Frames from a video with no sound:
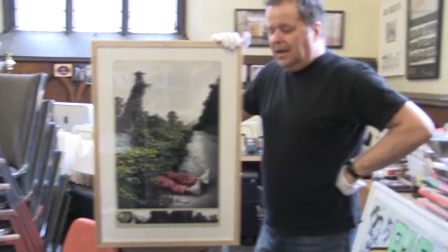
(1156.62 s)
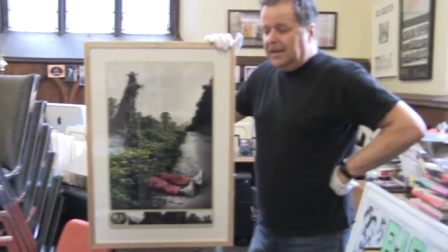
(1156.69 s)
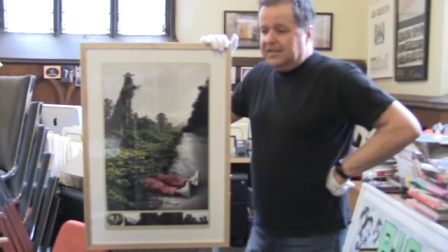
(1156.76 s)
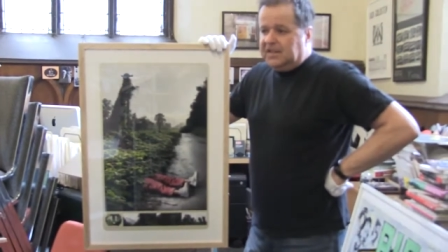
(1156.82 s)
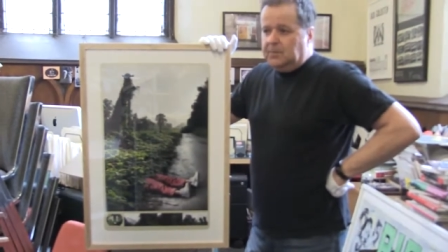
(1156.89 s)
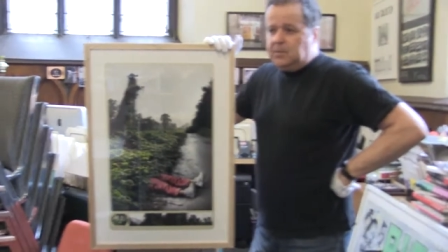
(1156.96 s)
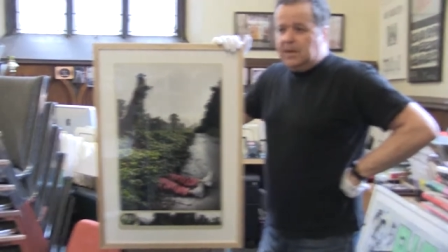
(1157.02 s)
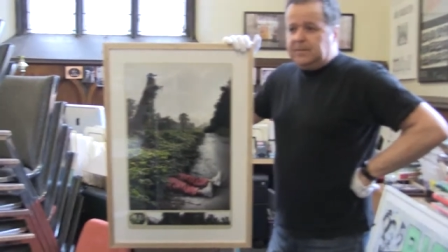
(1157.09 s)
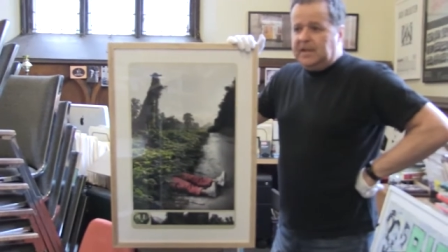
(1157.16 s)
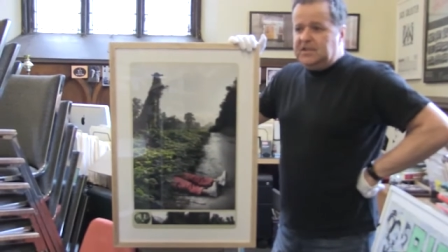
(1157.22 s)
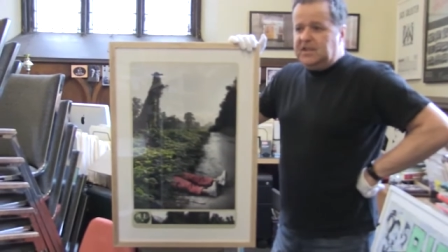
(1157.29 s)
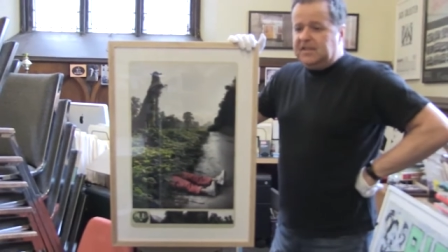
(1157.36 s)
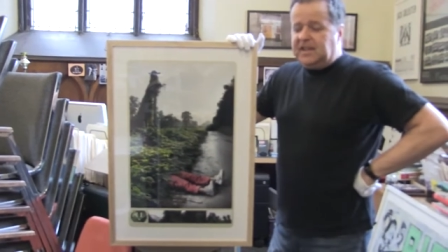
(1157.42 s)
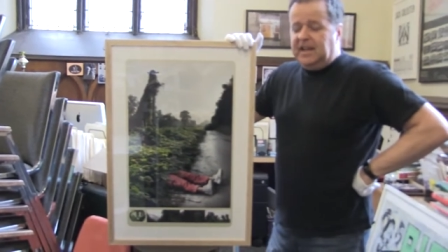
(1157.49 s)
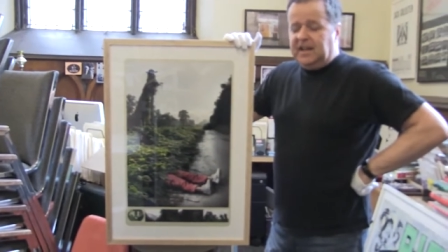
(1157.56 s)
Sometimes I
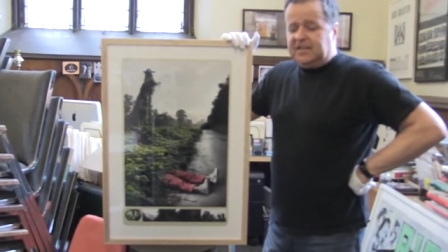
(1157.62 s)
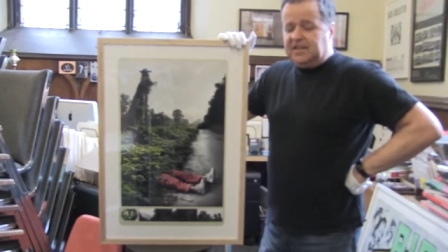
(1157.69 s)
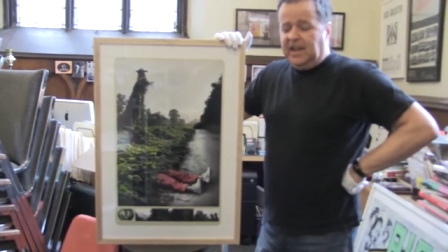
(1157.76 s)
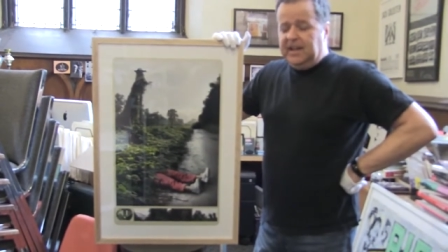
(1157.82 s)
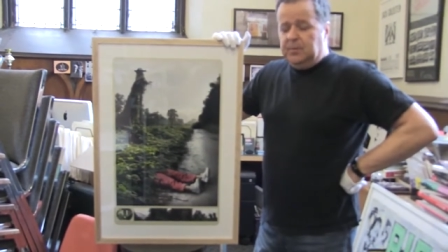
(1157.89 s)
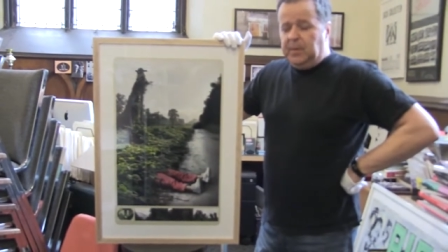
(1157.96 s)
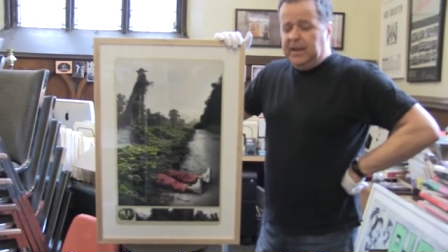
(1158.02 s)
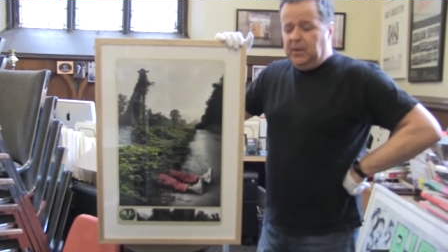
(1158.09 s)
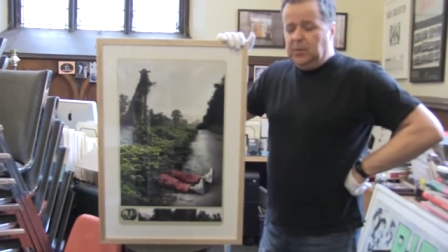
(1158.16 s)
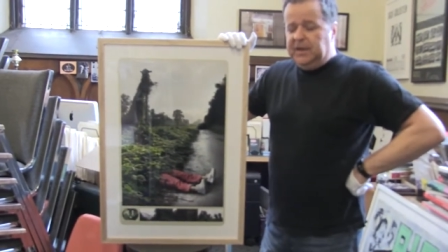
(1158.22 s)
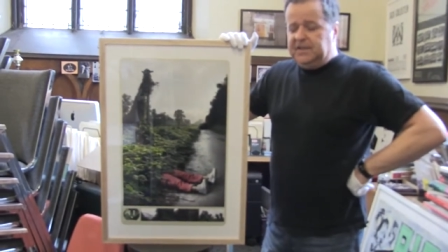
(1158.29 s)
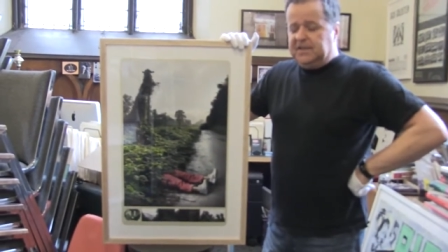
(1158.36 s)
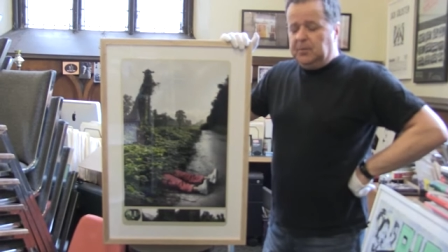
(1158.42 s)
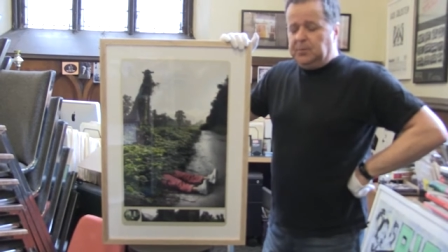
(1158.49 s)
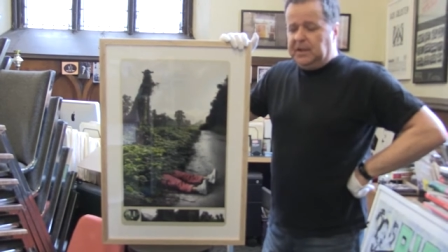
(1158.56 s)
just get excited by the way
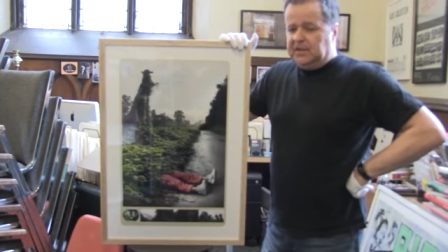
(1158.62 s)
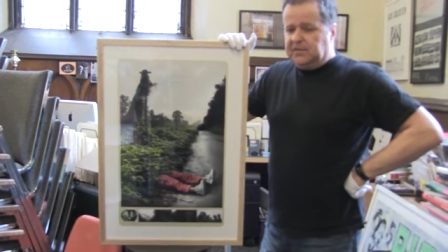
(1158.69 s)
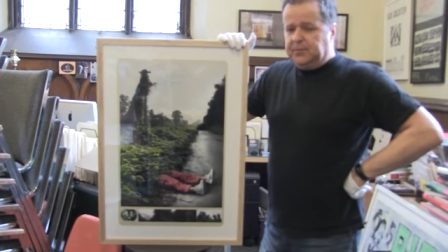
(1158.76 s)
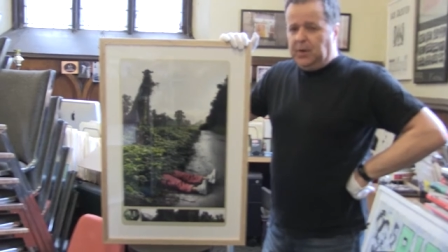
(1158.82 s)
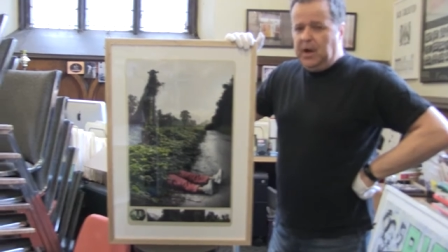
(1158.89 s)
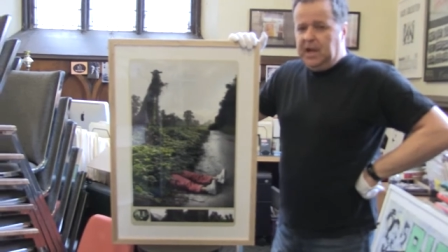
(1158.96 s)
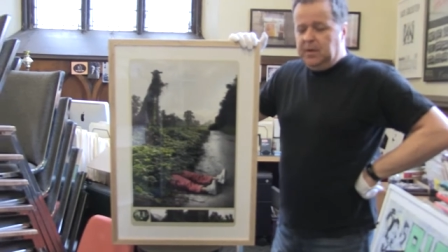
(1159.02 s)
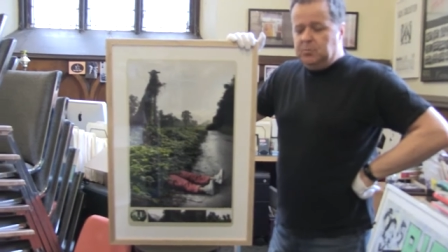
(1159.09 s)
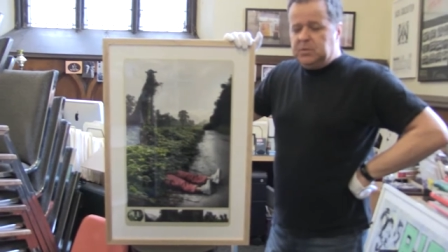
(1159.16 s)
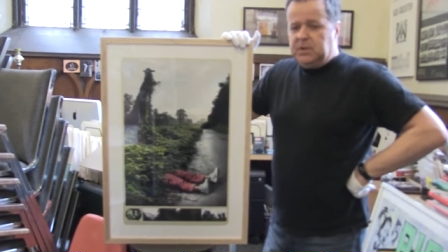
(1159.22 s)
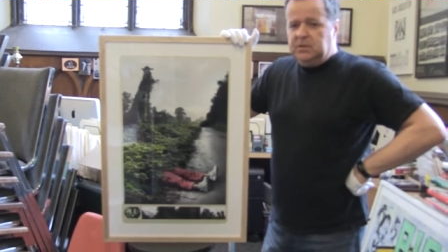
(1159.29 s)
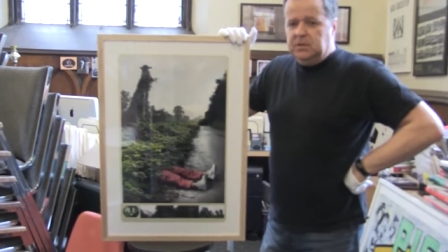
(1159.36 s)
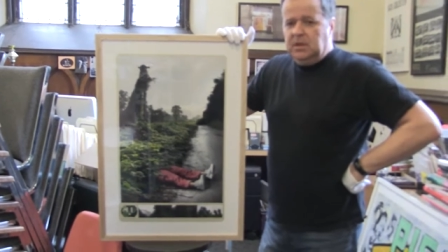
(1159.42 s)
something's framed.